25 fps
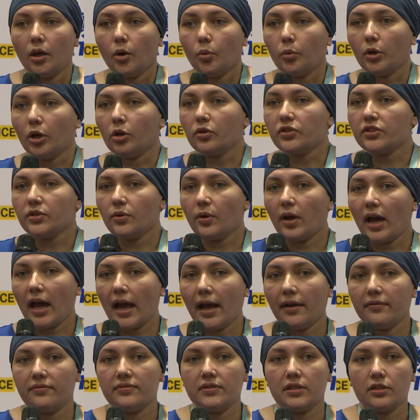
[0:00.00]
We also
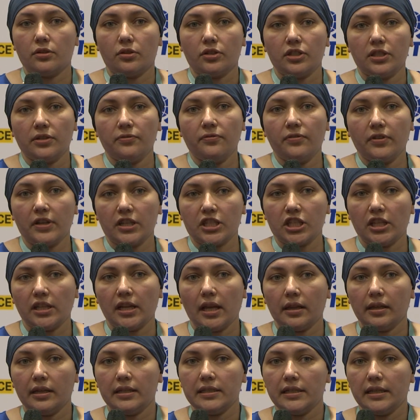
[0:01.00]
have certain
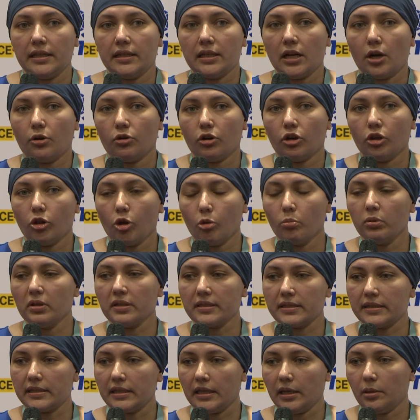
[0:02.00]
functionality in our global
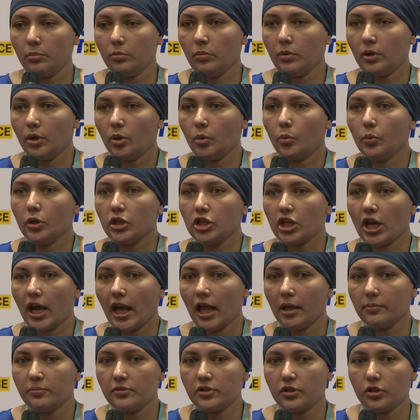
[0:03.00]
SIM, which
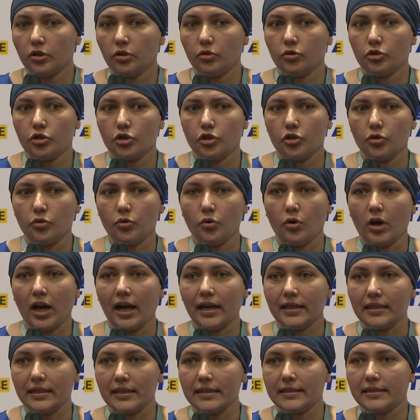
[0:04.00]
helps you to
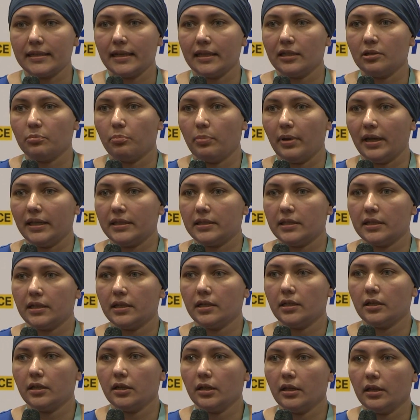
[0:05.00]
understand
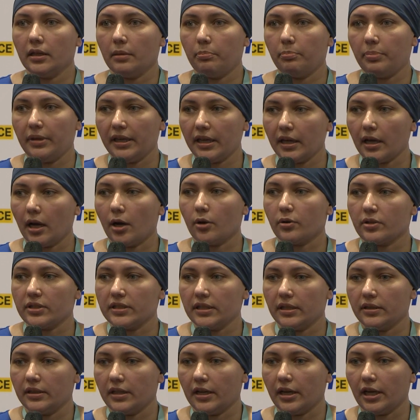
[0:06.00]
better the peak
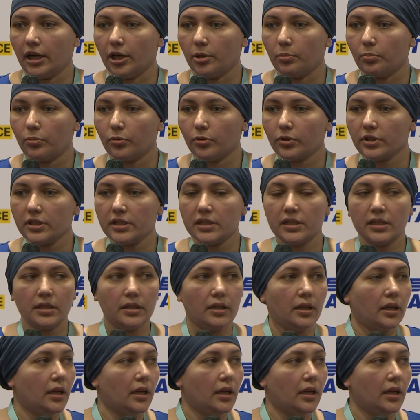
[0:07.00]
hours at the airports.